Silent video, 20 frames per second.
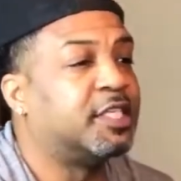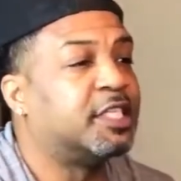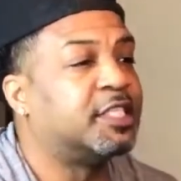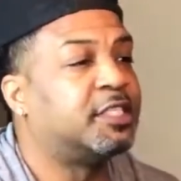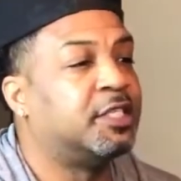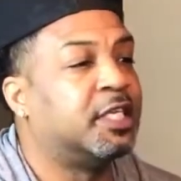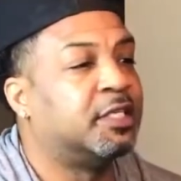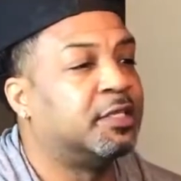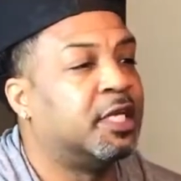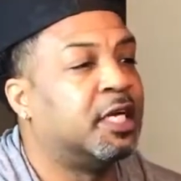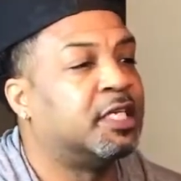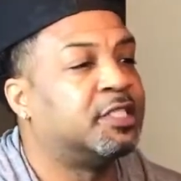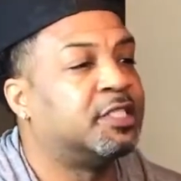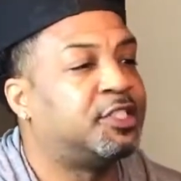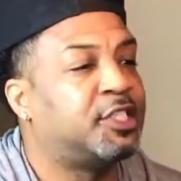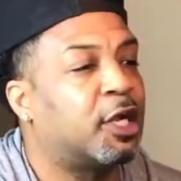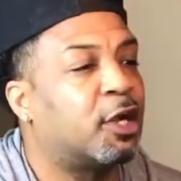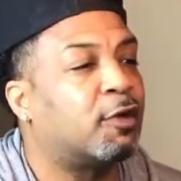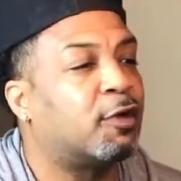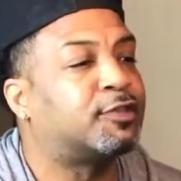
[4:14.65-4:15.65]
The
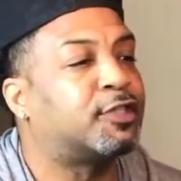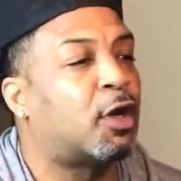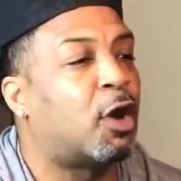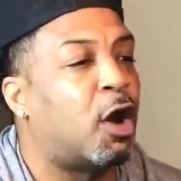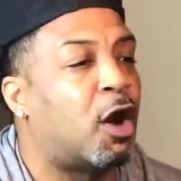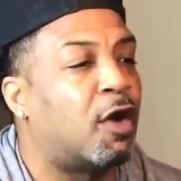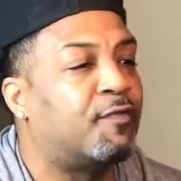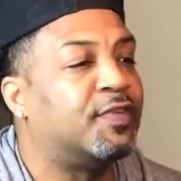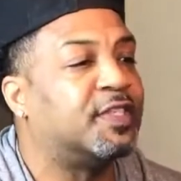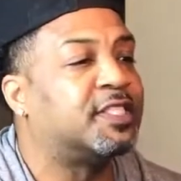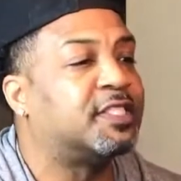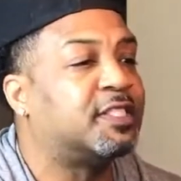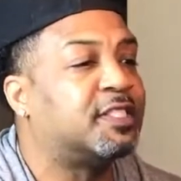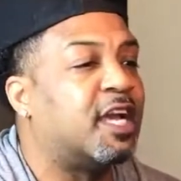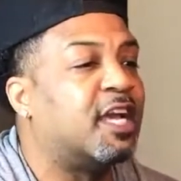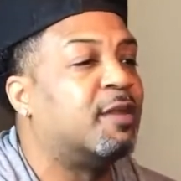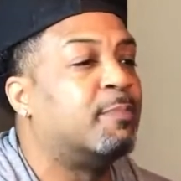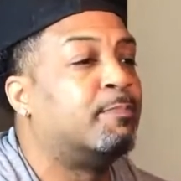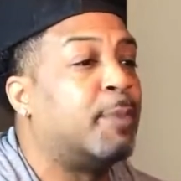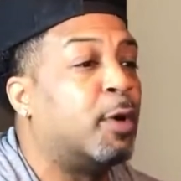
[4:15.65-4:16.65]
sheriff's office
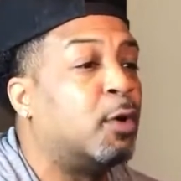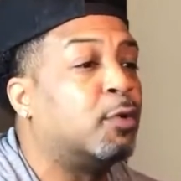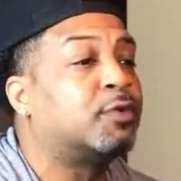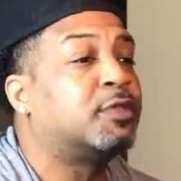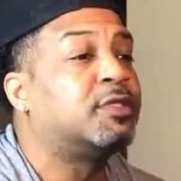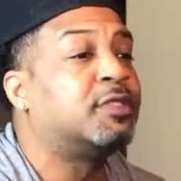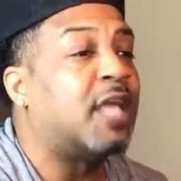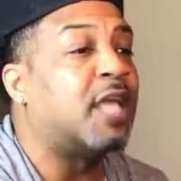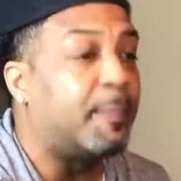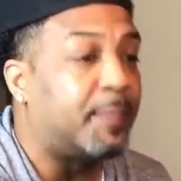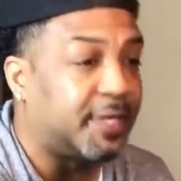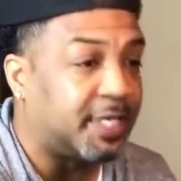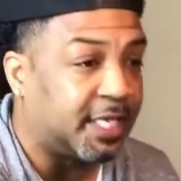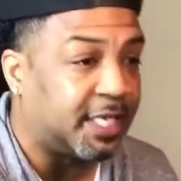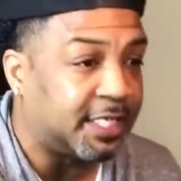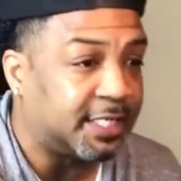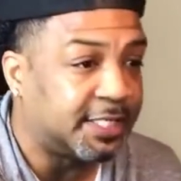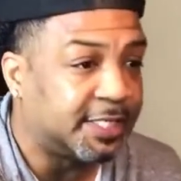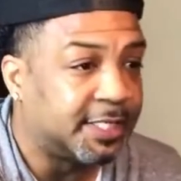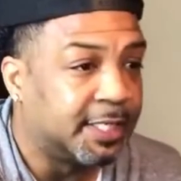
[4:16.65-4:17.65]
said both
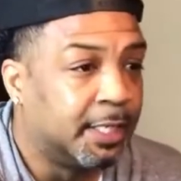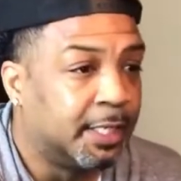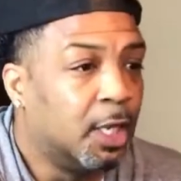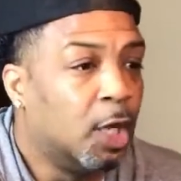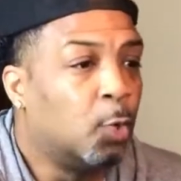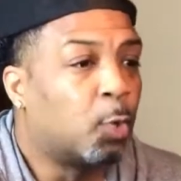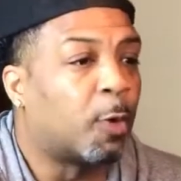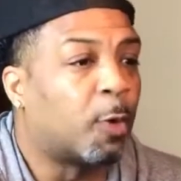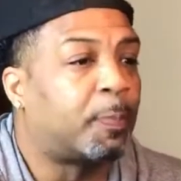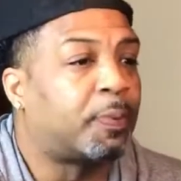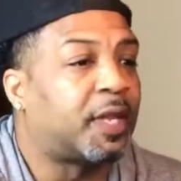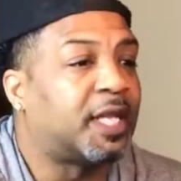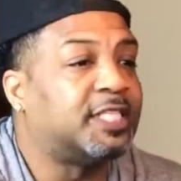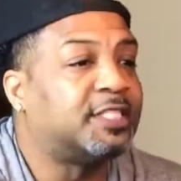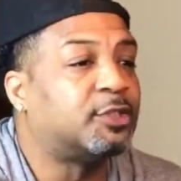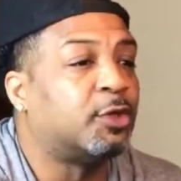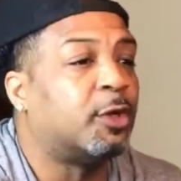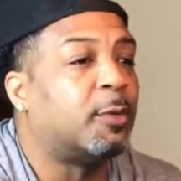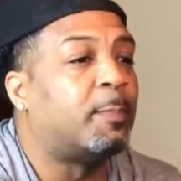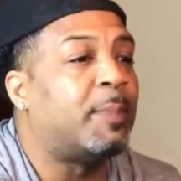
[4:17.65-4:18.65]
deputies were
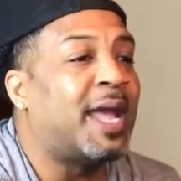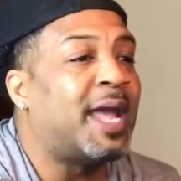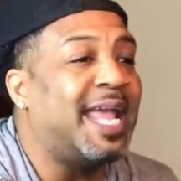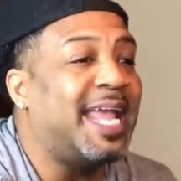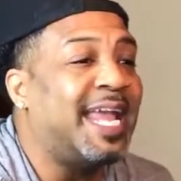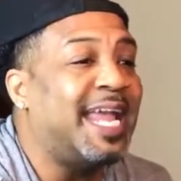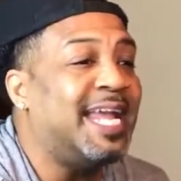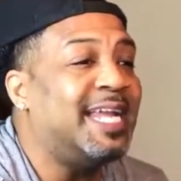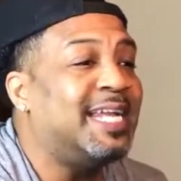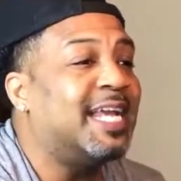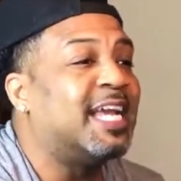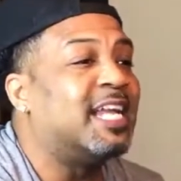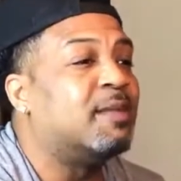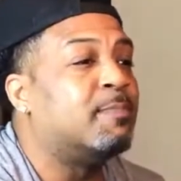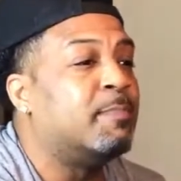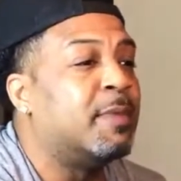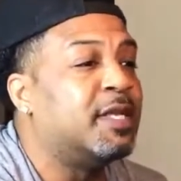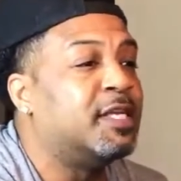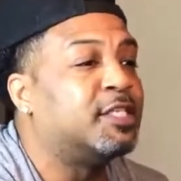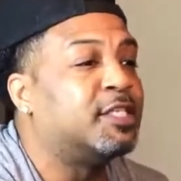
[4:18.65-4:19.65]
placed on paid
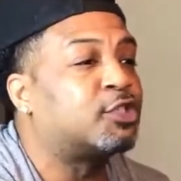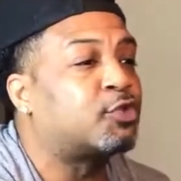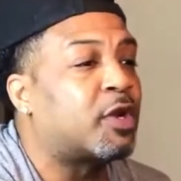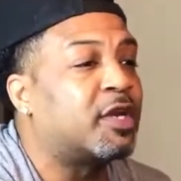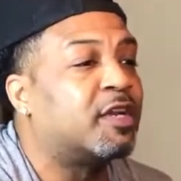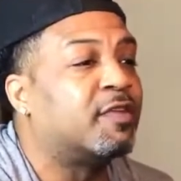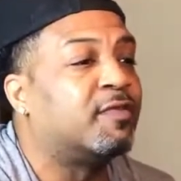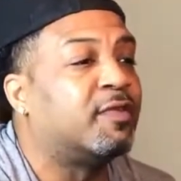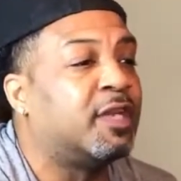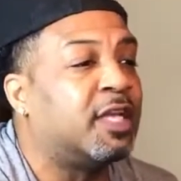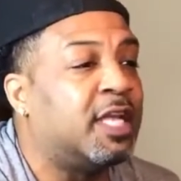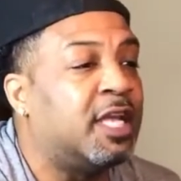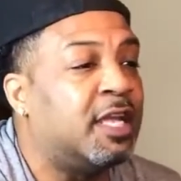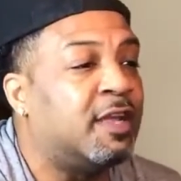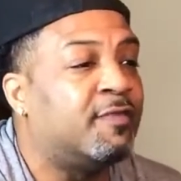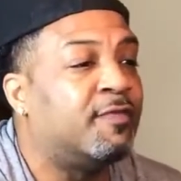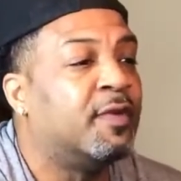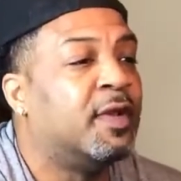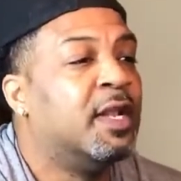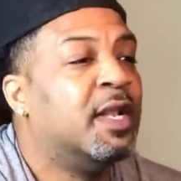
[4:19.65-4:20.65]
administrative
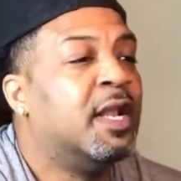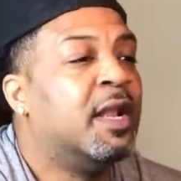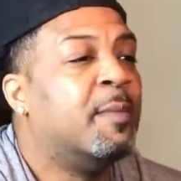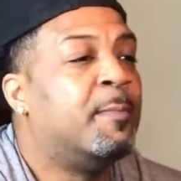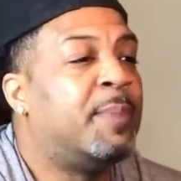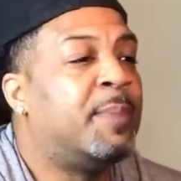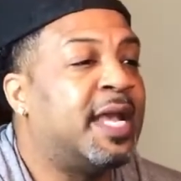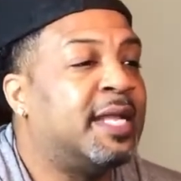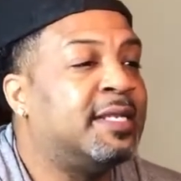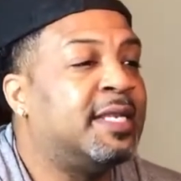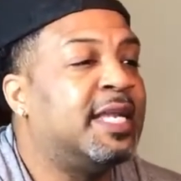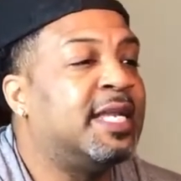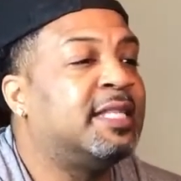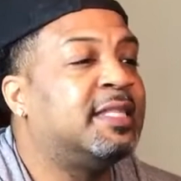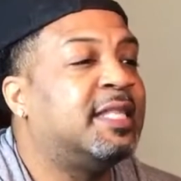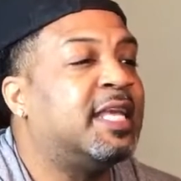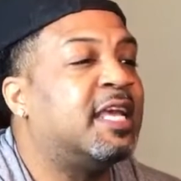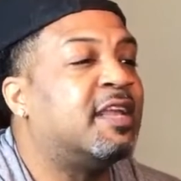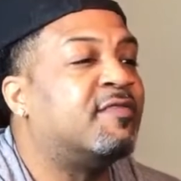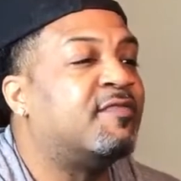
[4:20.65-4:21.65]
leave pending
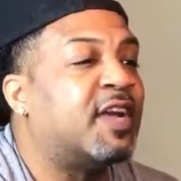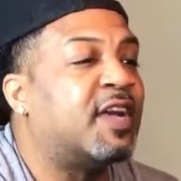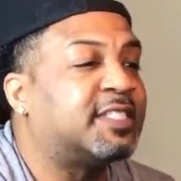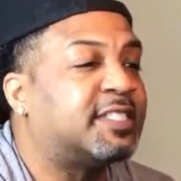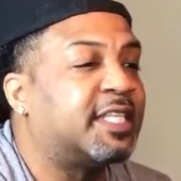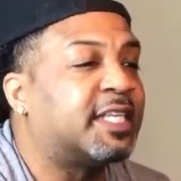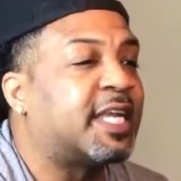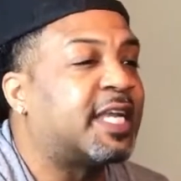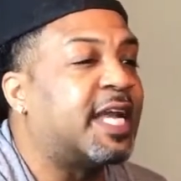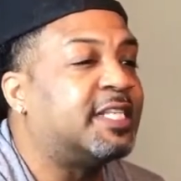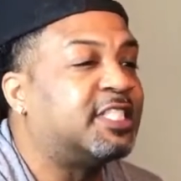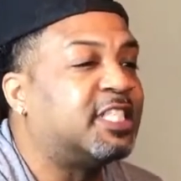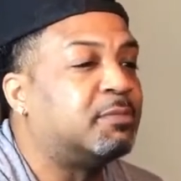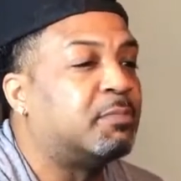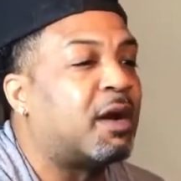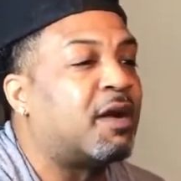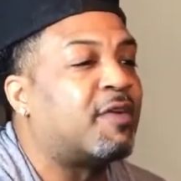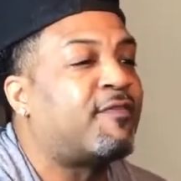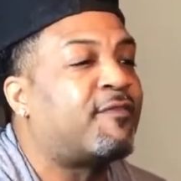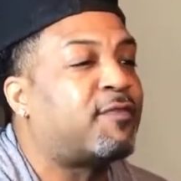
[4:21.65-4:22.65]
the investigation
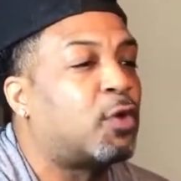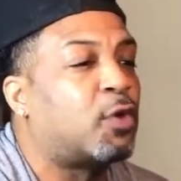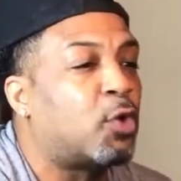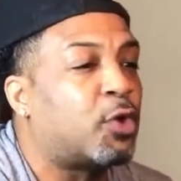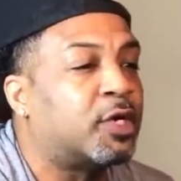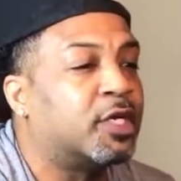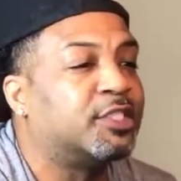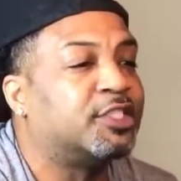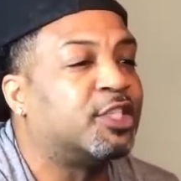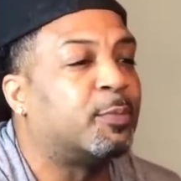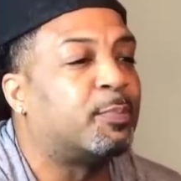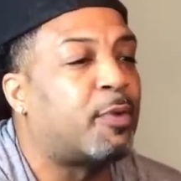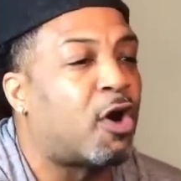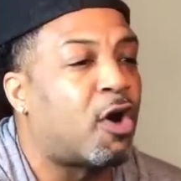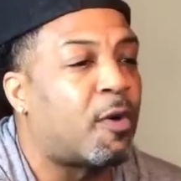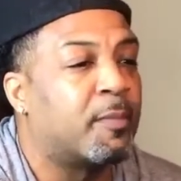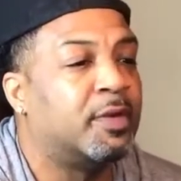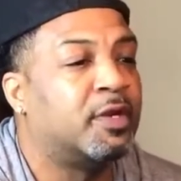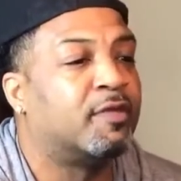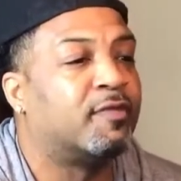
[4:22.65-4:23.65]
by Florida
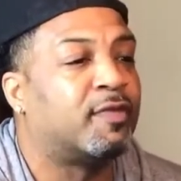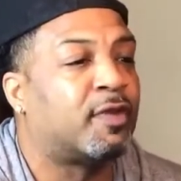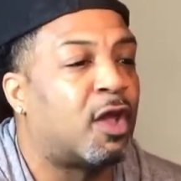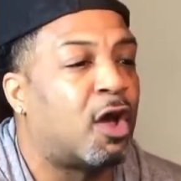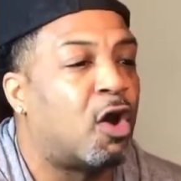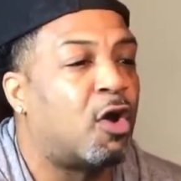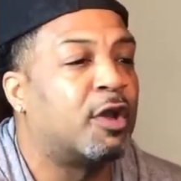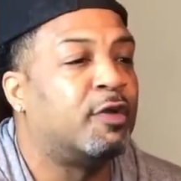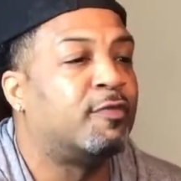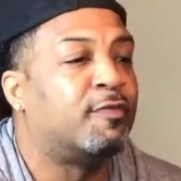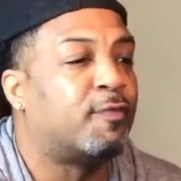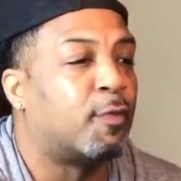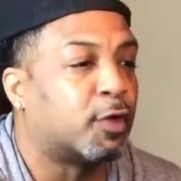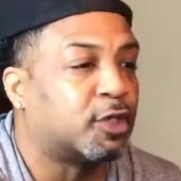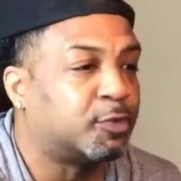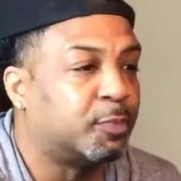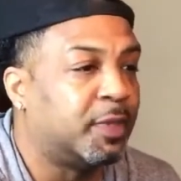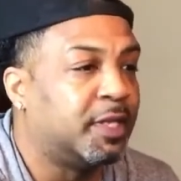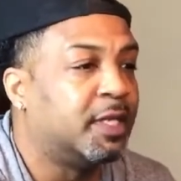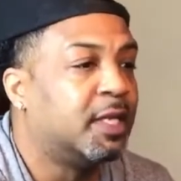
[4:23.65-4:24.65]
Department of Law
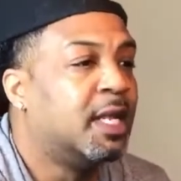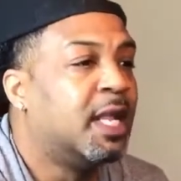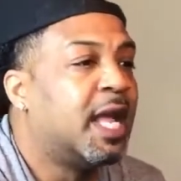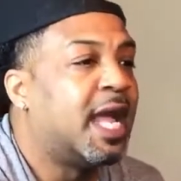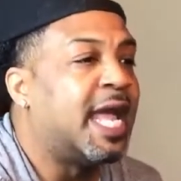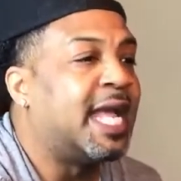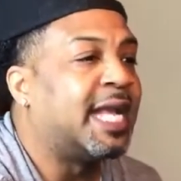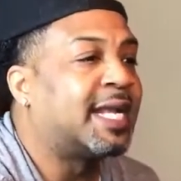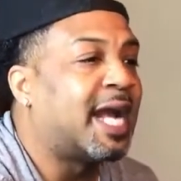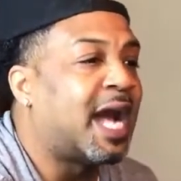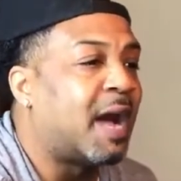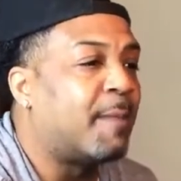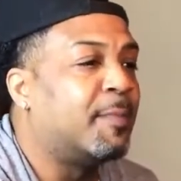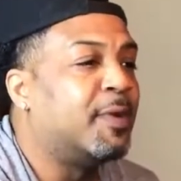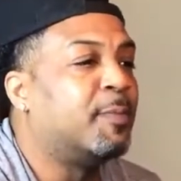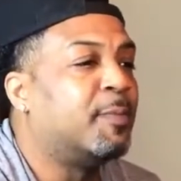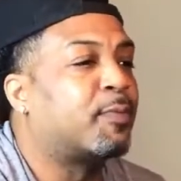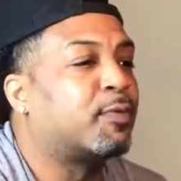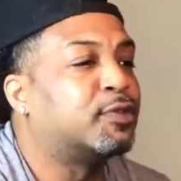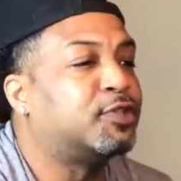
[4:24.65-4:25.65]
Enforcement, a
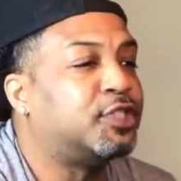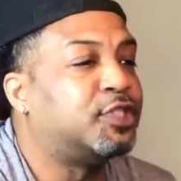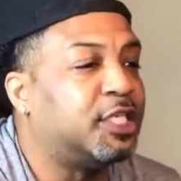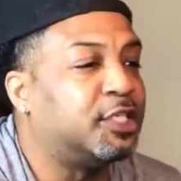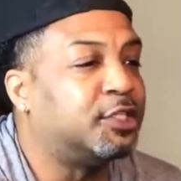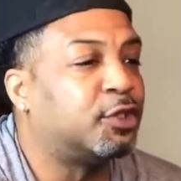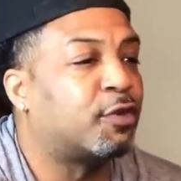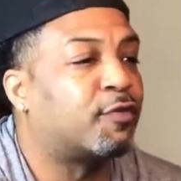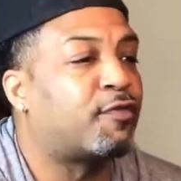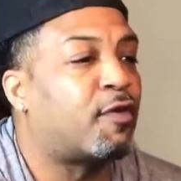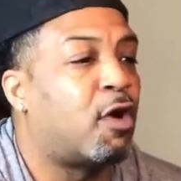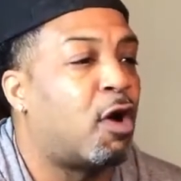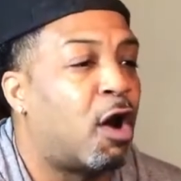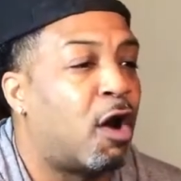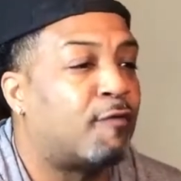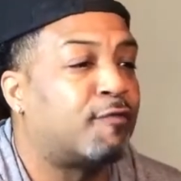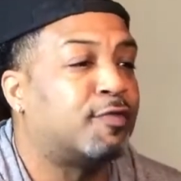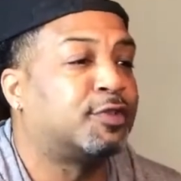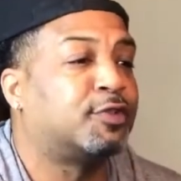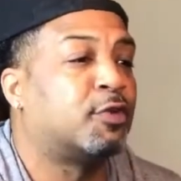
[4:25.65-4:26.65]
common procedure for
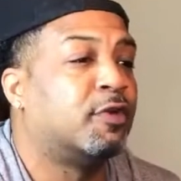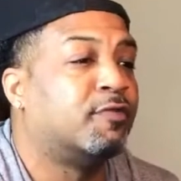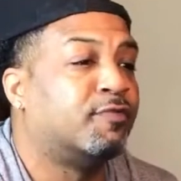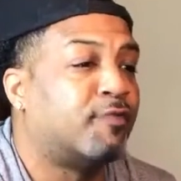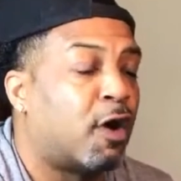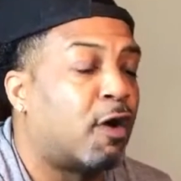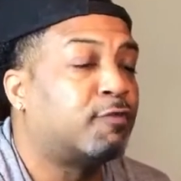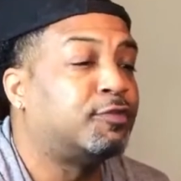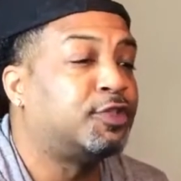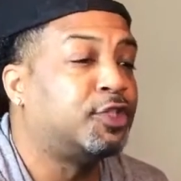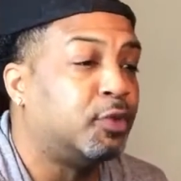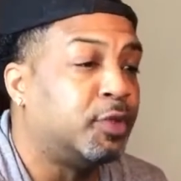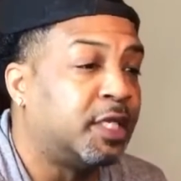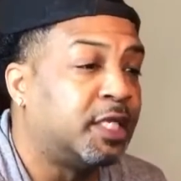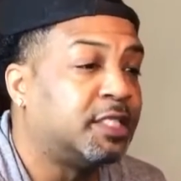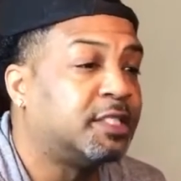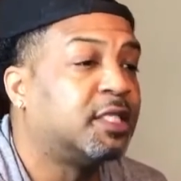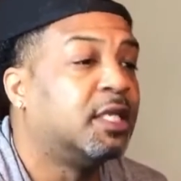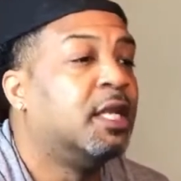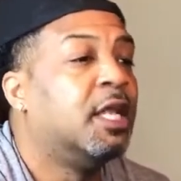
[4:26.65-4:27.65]
officer-involved
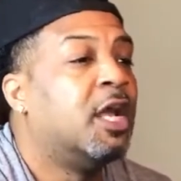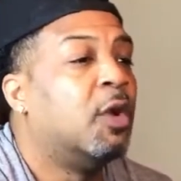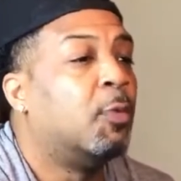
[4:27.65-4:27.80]
shootings.